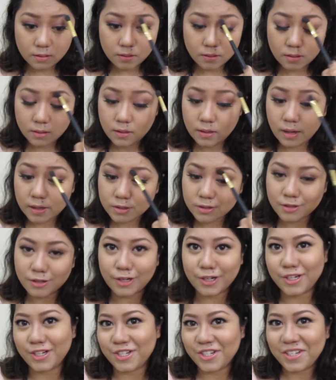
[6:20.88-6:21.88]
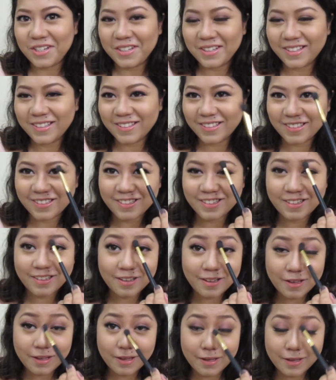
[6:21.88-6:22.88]
less large.
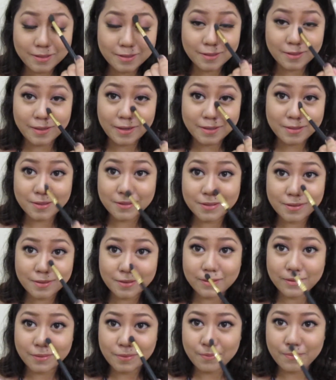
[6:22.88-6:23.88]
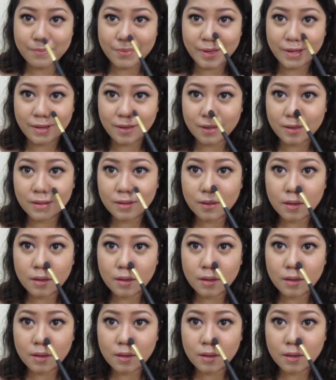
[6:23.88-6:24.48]
It's less big.